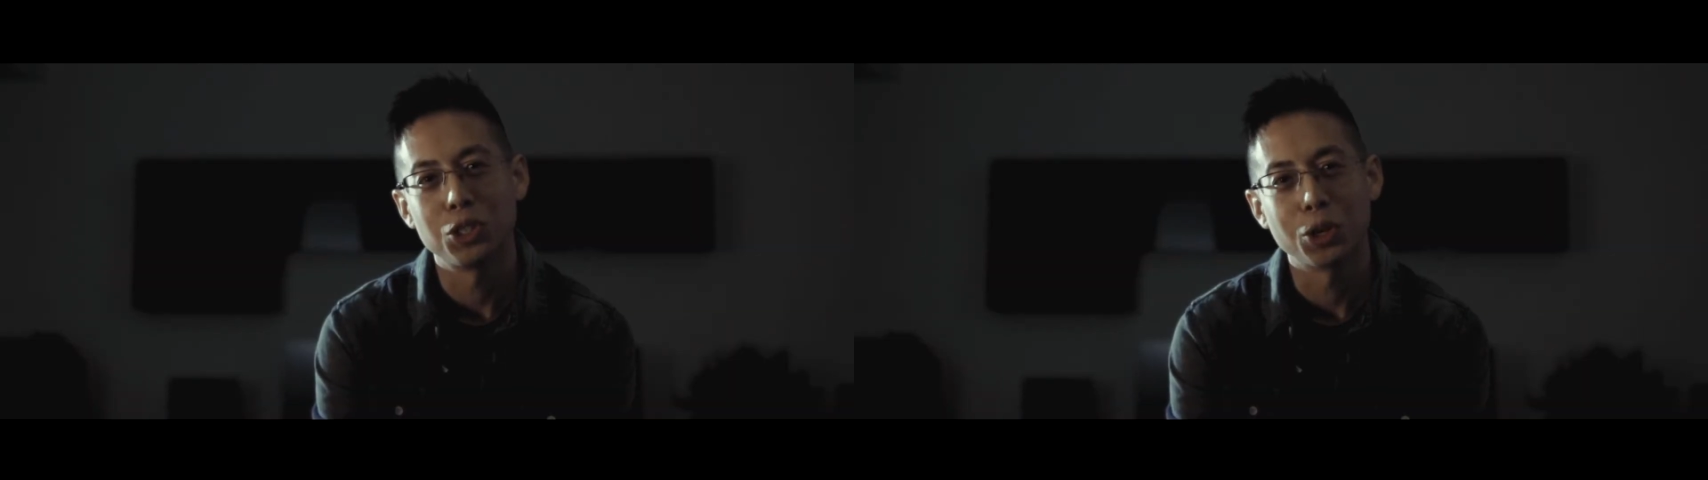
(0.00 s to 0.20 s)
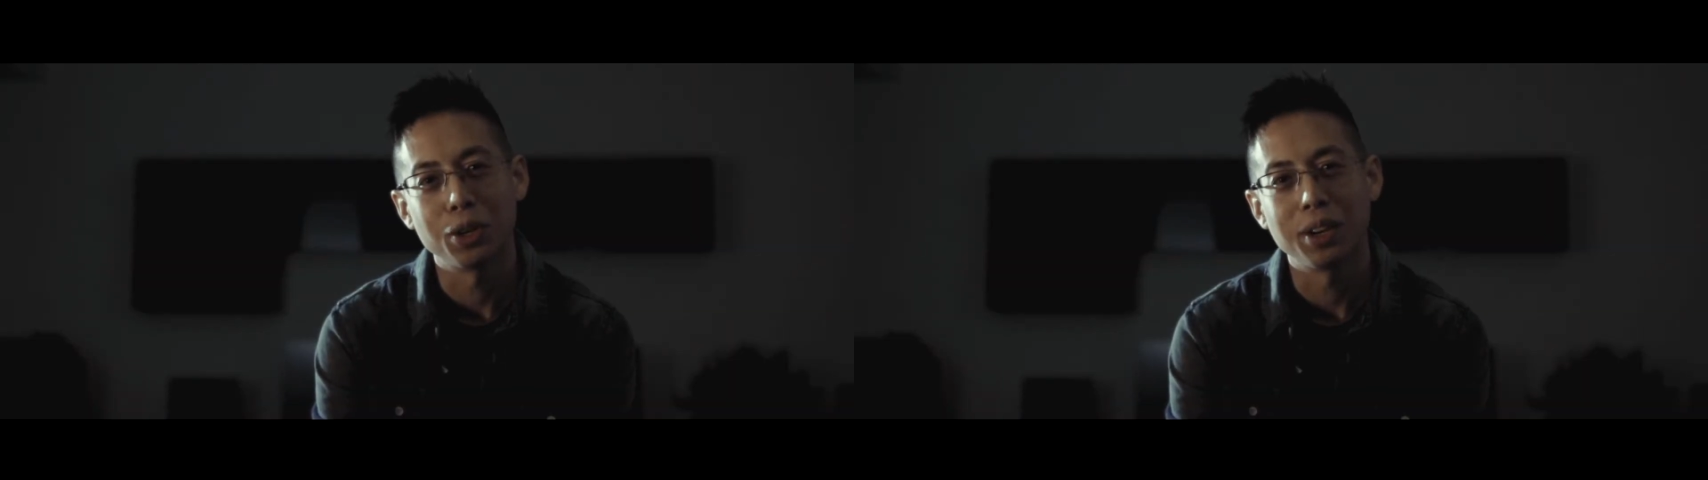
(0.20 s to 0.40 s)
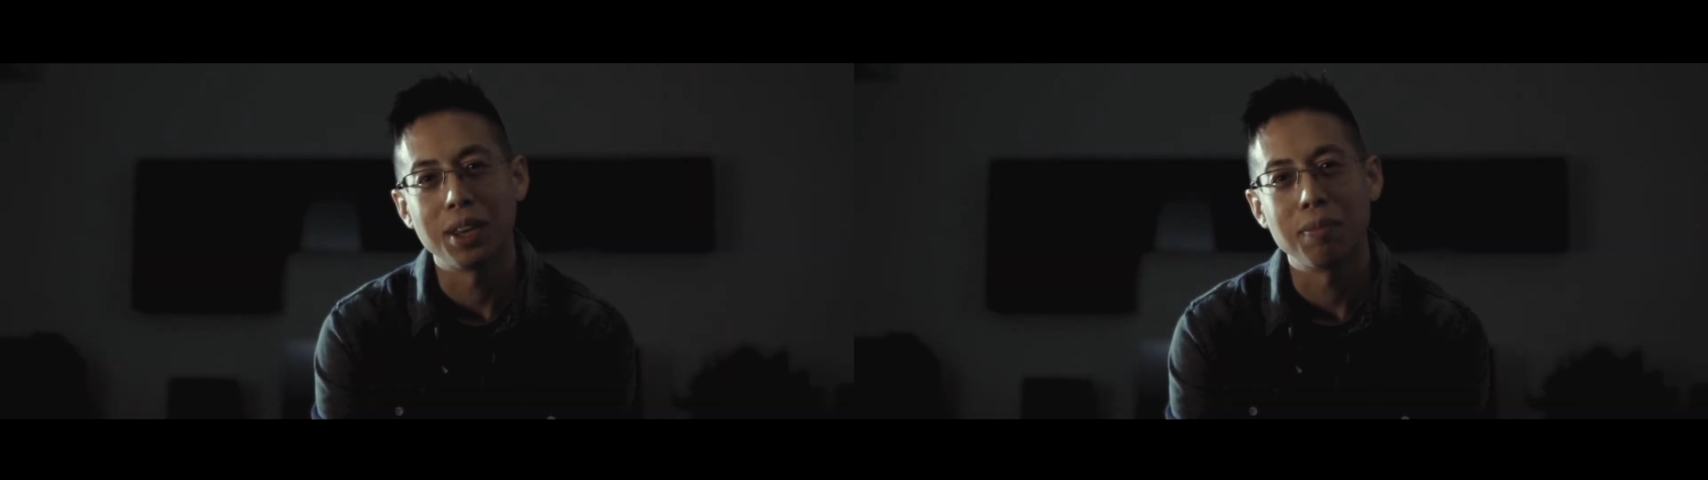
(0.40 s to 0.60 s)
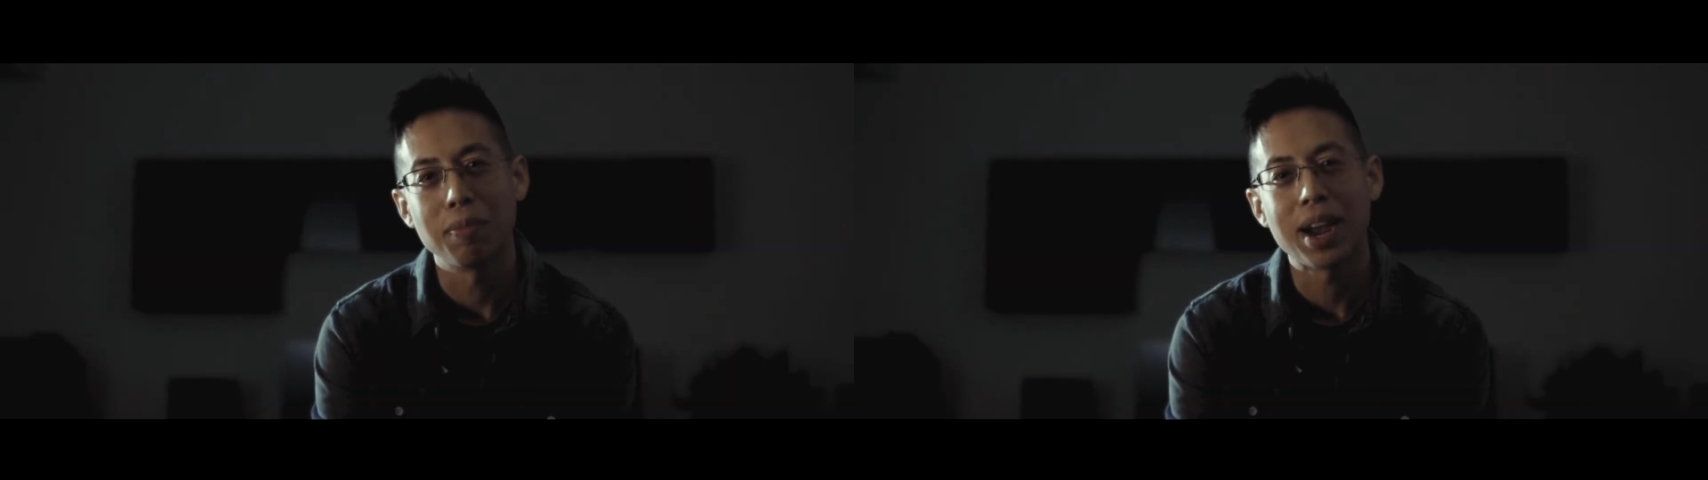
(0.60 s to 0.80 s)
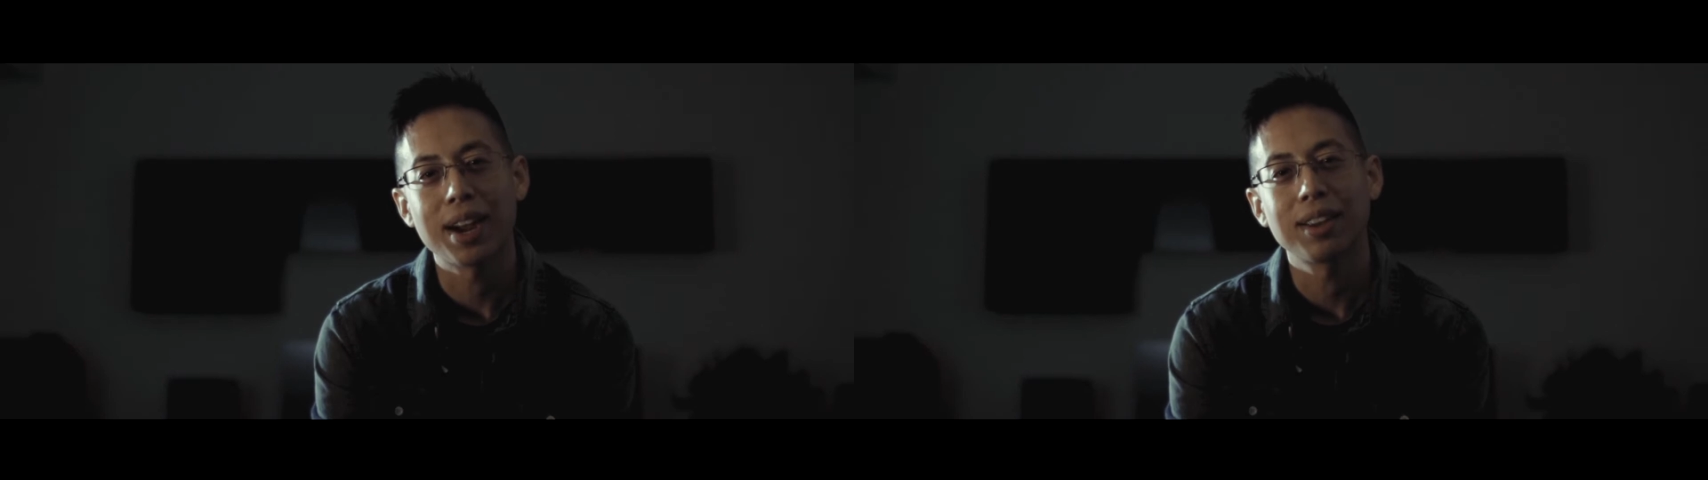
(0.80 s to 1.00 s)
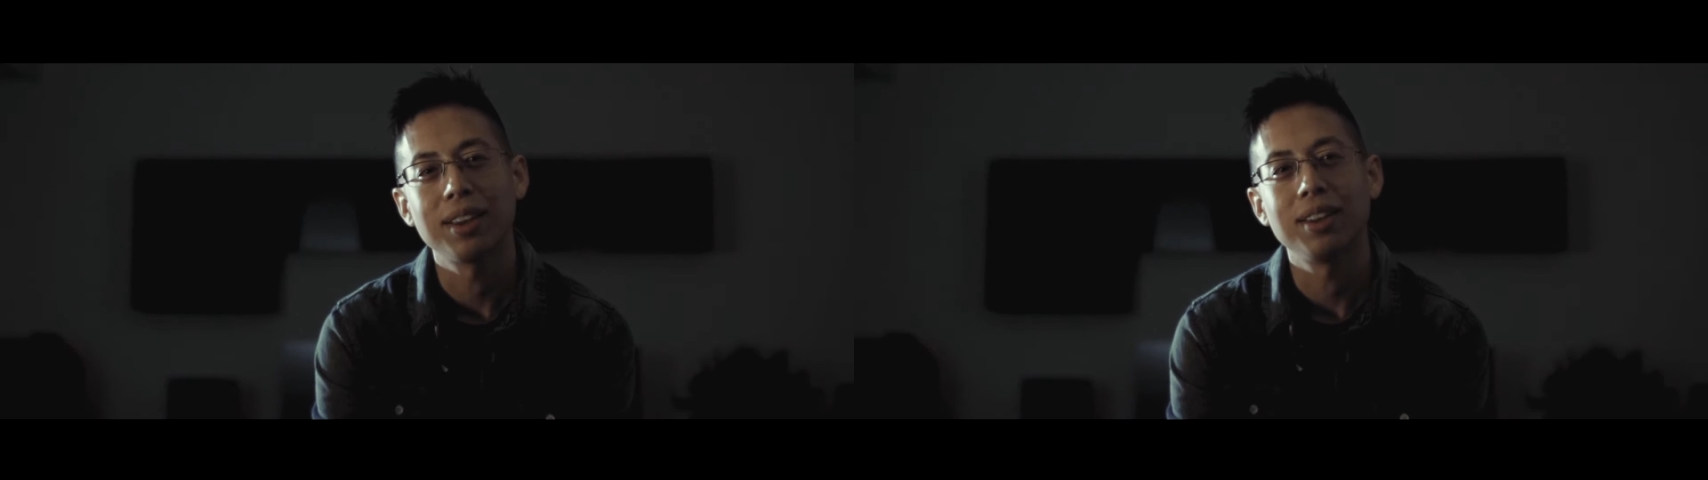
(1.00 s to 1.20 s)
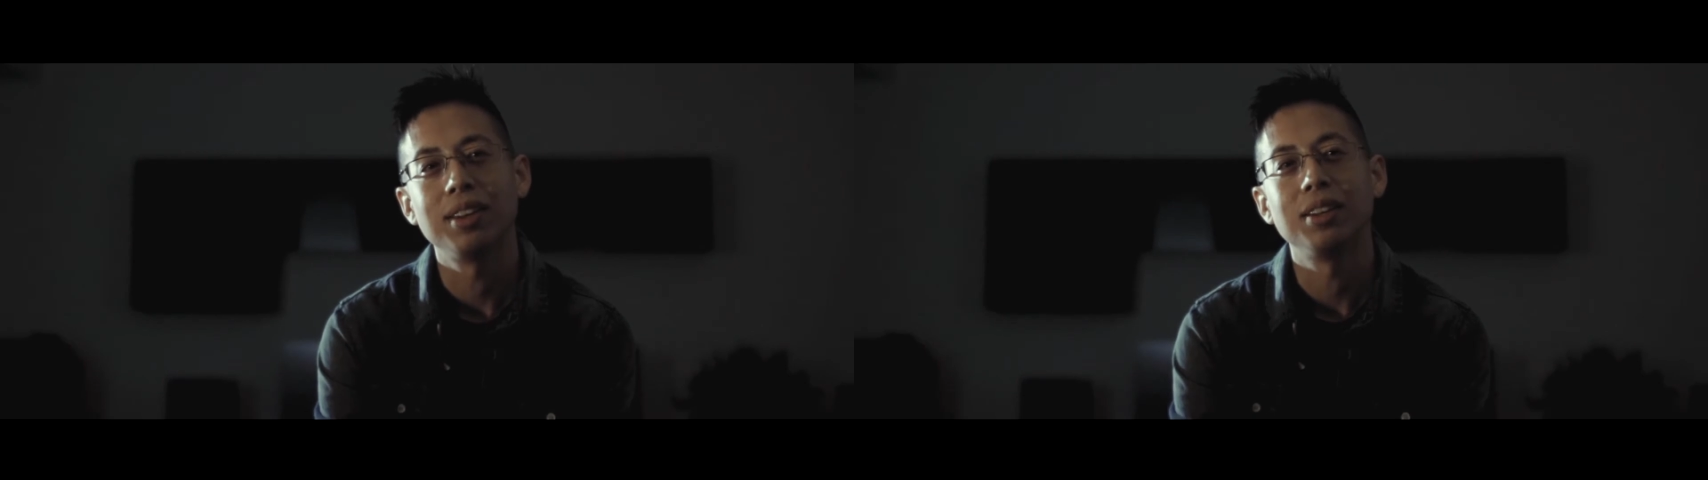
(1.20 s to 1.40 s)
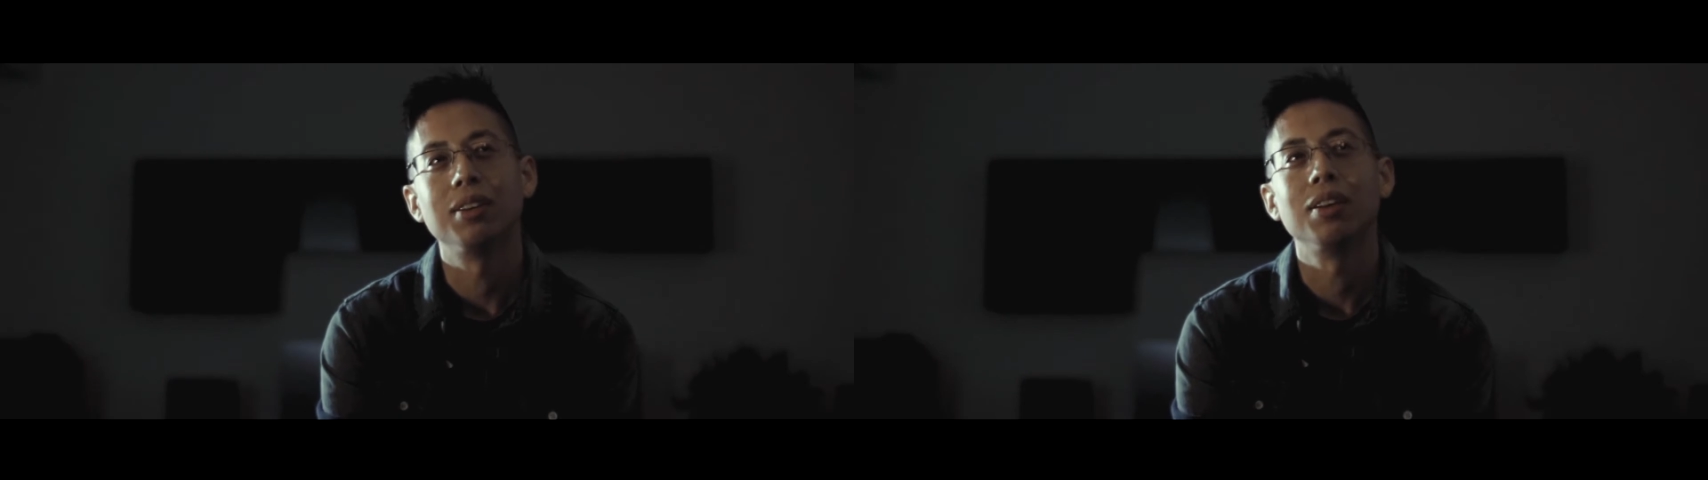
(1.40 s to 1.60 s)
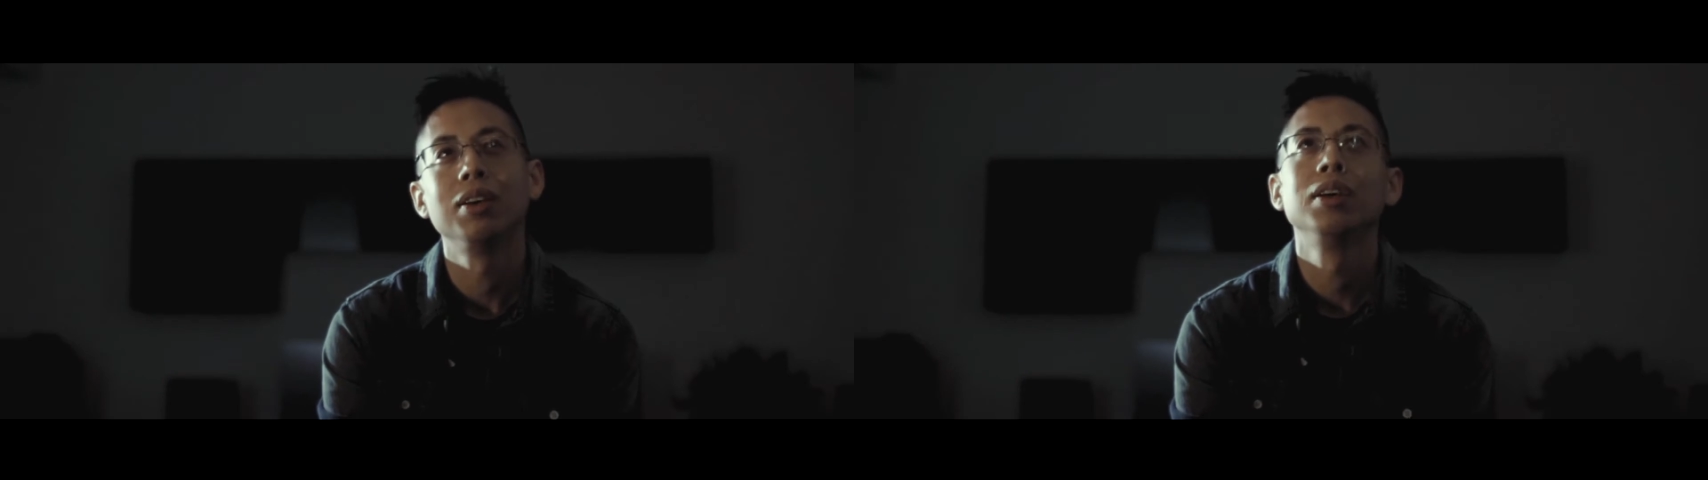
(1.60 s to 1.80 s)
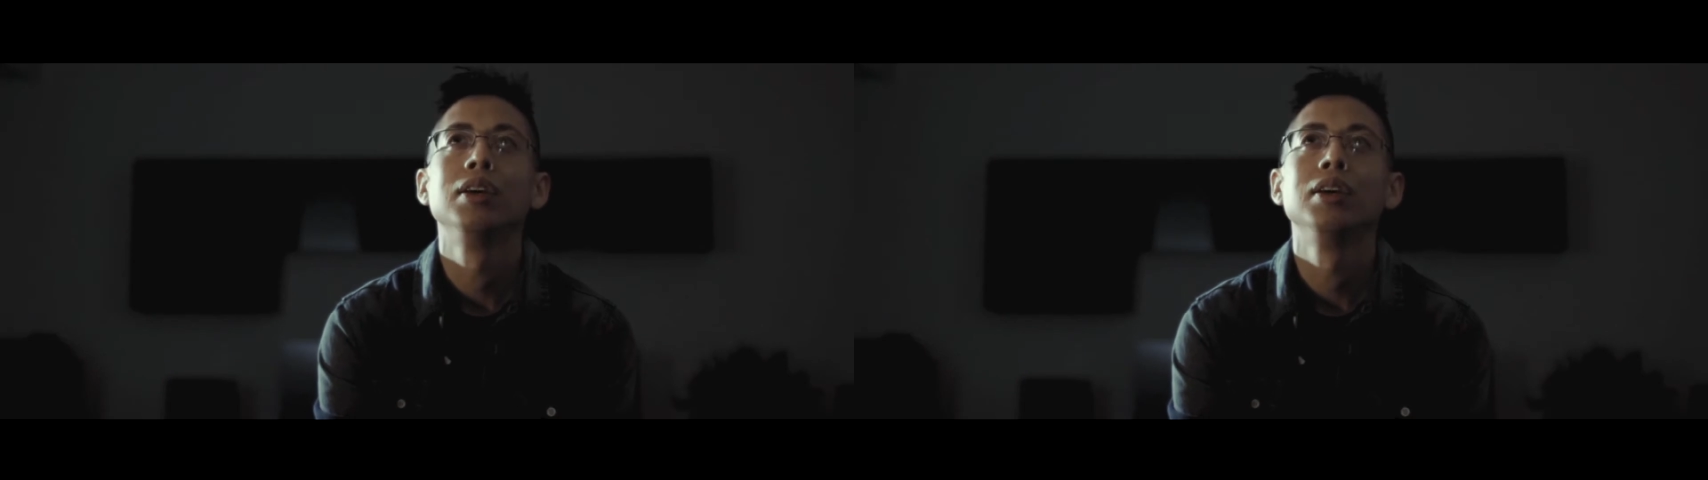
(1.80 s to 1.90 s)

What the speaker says: journey back in